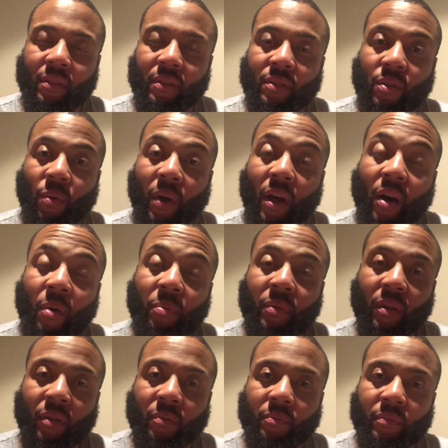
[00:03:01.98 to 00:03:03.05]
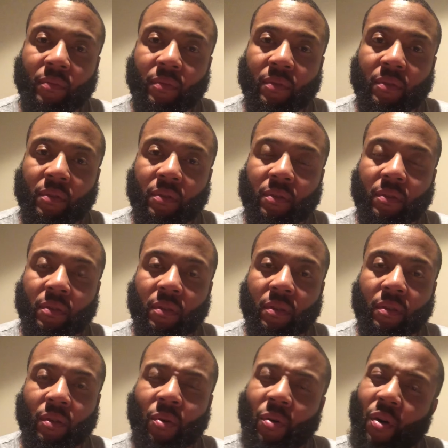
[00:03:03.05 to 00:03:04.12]
So help them.
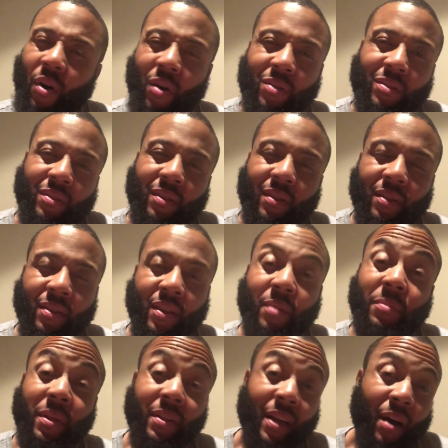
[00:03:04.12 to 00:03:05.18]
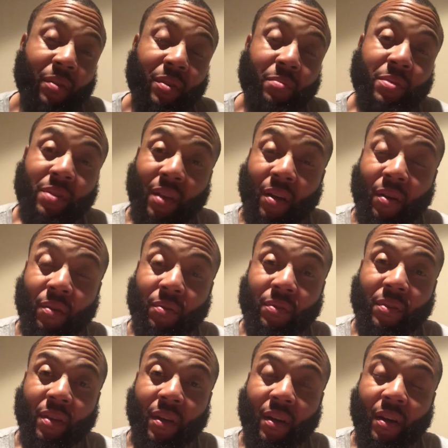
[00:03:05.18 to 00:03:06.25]
Don't cause them to doubt
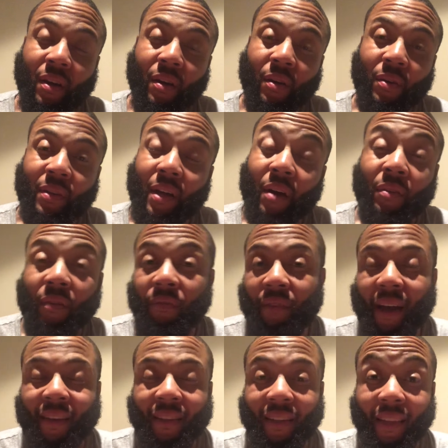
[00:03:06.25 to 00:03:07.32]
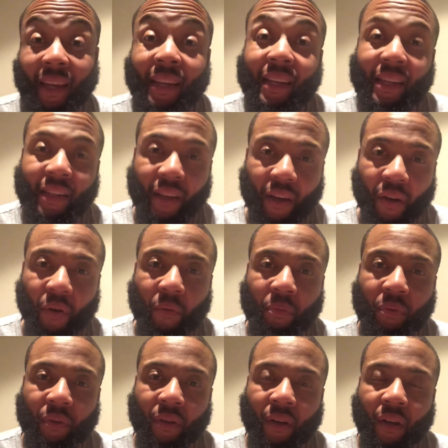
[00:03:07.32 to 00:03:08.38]
themselves or doubt the fact that they need
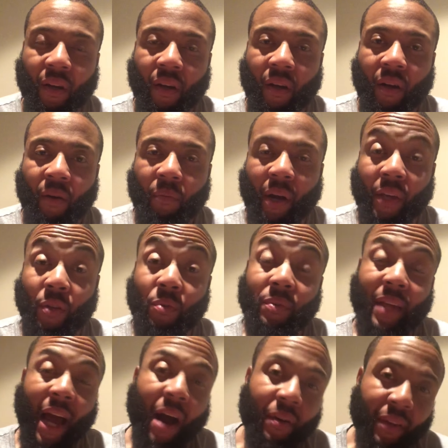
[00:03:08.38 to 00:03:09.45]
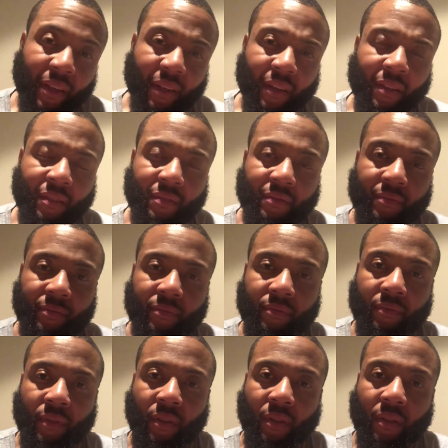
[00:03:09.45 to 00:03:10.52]
help. By you doubting it,
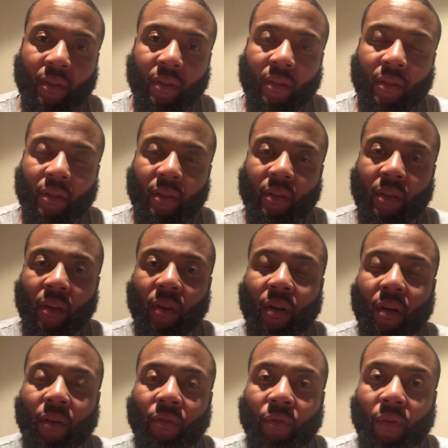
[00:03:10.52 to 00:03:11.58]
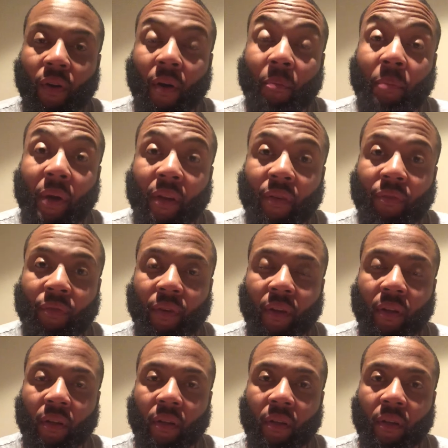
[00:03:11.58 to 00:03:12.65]
they're looking for a
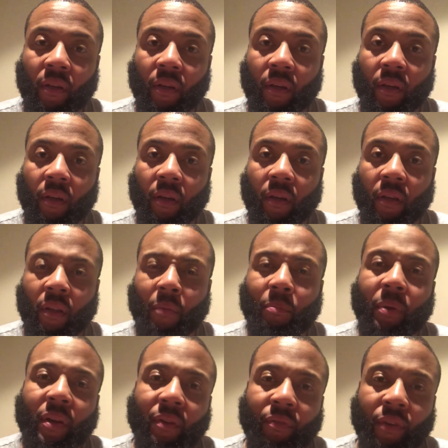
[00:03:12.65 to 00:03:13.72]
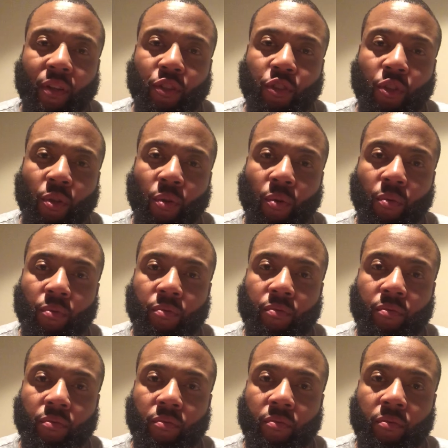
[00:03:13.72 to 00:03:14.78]
benefit. And the benefit is you.
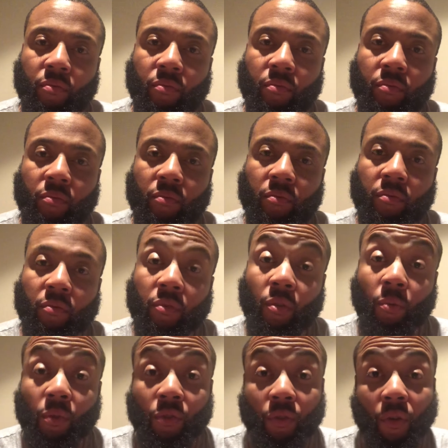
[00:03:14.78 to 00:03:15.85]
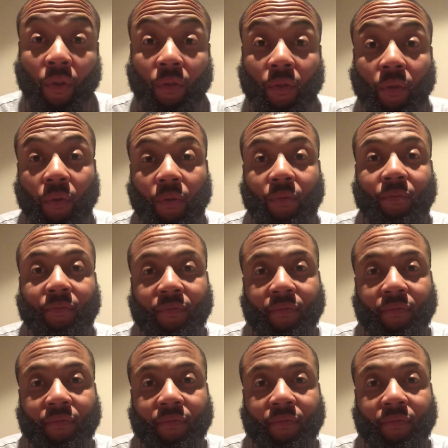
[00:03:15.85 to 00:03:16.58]
So what you going to do?